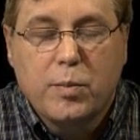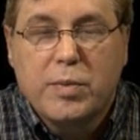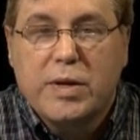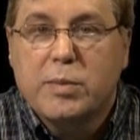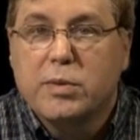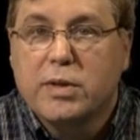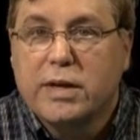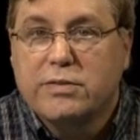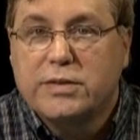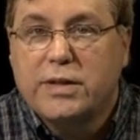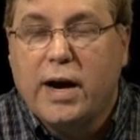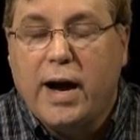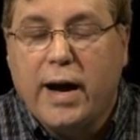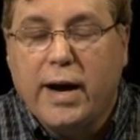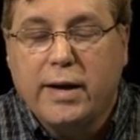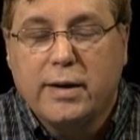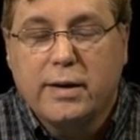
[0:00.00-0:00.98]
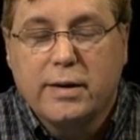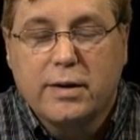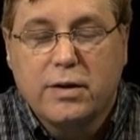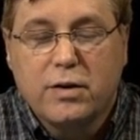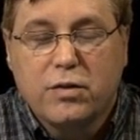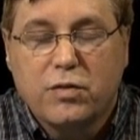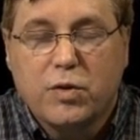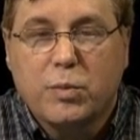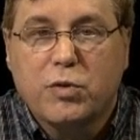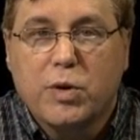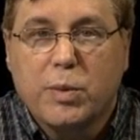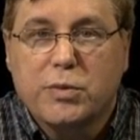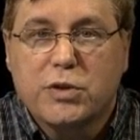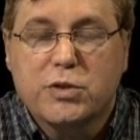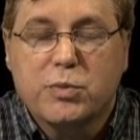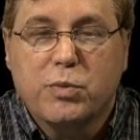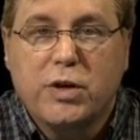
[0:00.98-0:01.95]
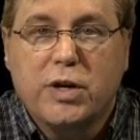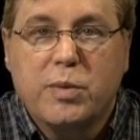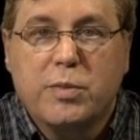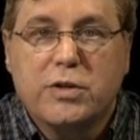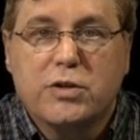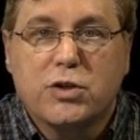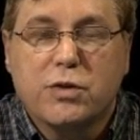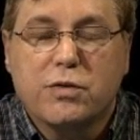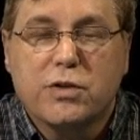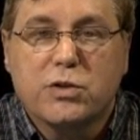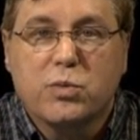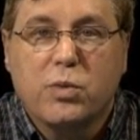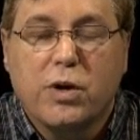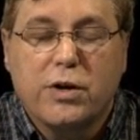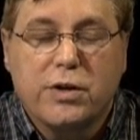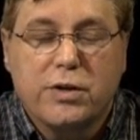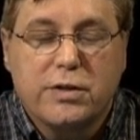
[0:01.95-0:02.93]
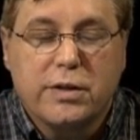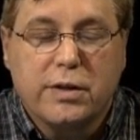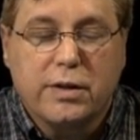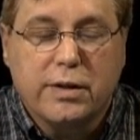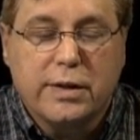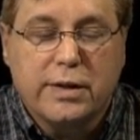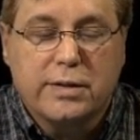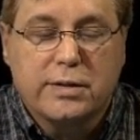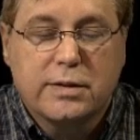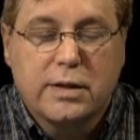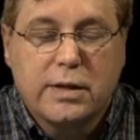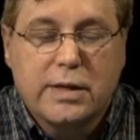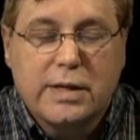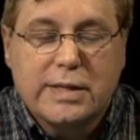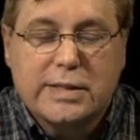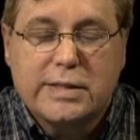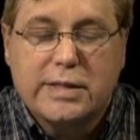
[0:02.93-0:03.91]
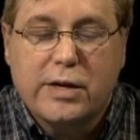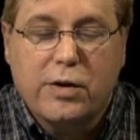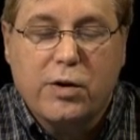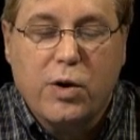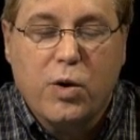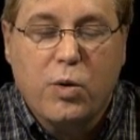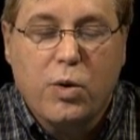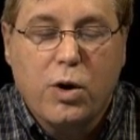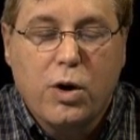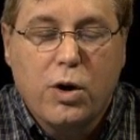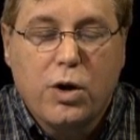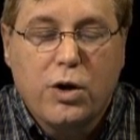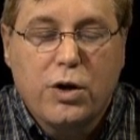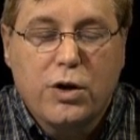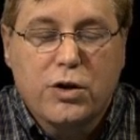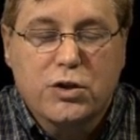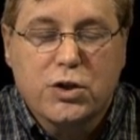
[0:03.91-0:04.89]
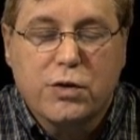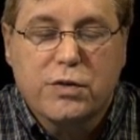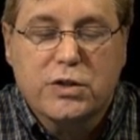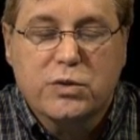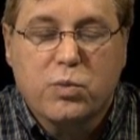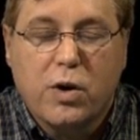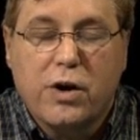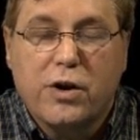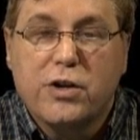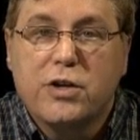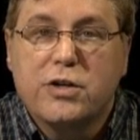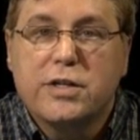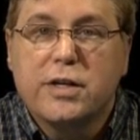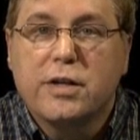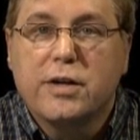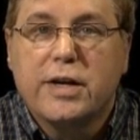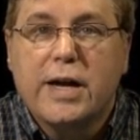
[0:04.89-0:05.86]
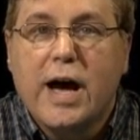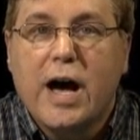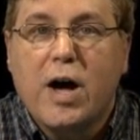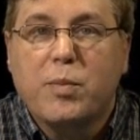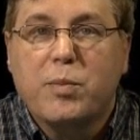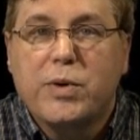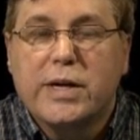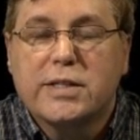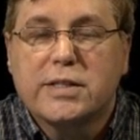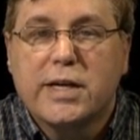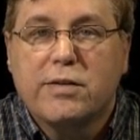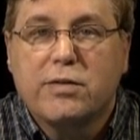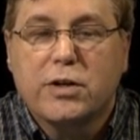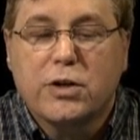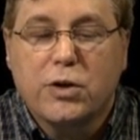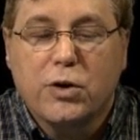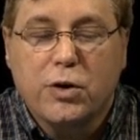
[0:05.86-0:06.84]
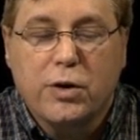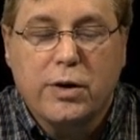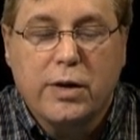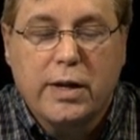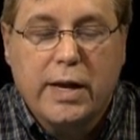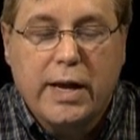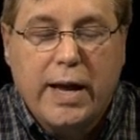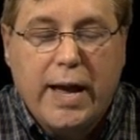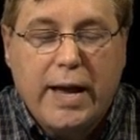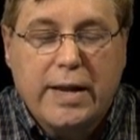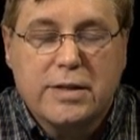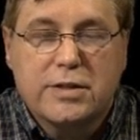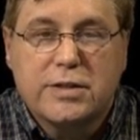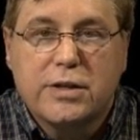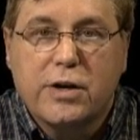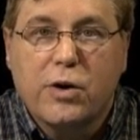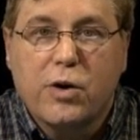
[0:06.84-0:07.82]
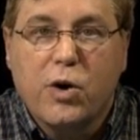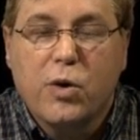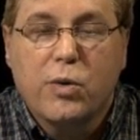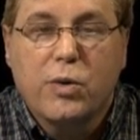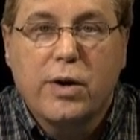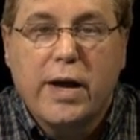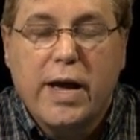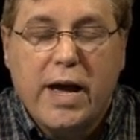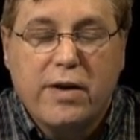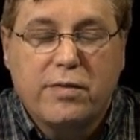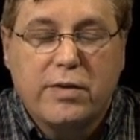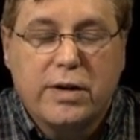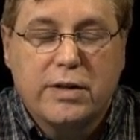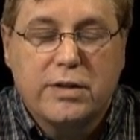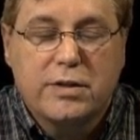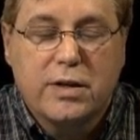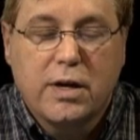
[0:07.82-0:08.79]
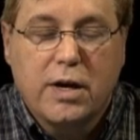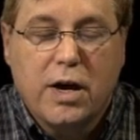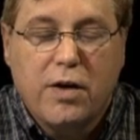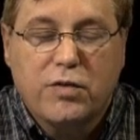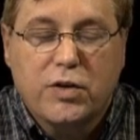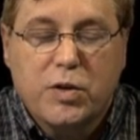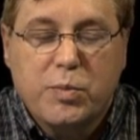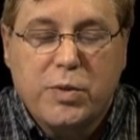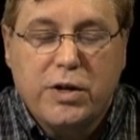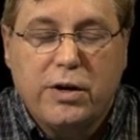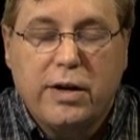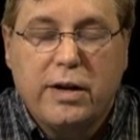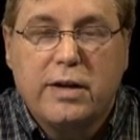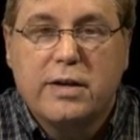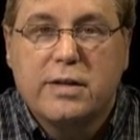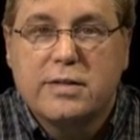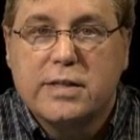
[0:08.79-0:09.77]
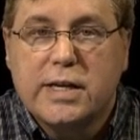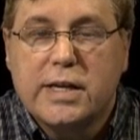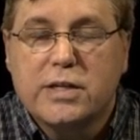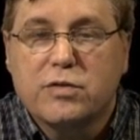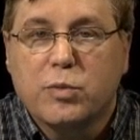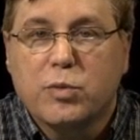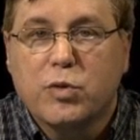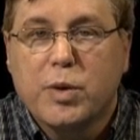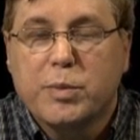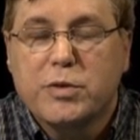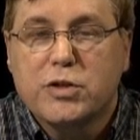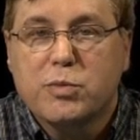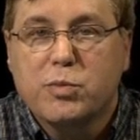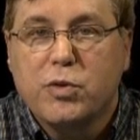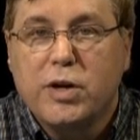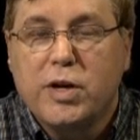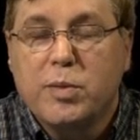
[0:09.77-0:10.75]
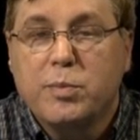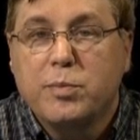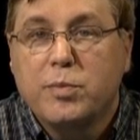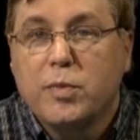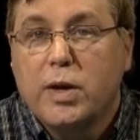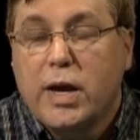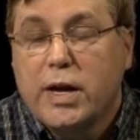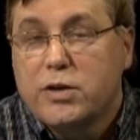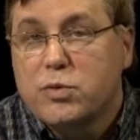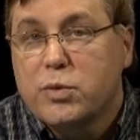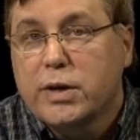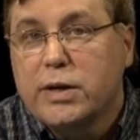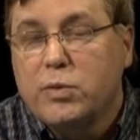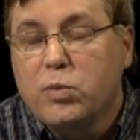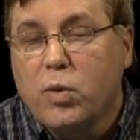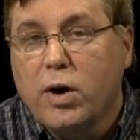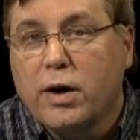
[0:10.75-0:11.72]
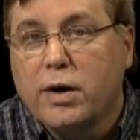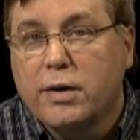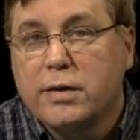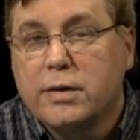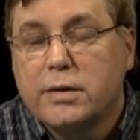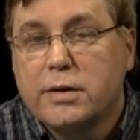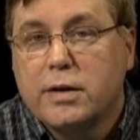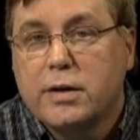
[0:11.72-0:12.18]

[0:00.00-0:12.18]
people have died from cryptosporidium in surface water utilities. Zero surface water utility outbreaks have occurred, and zero evidence of community disease from cryptosporidium and drinking water.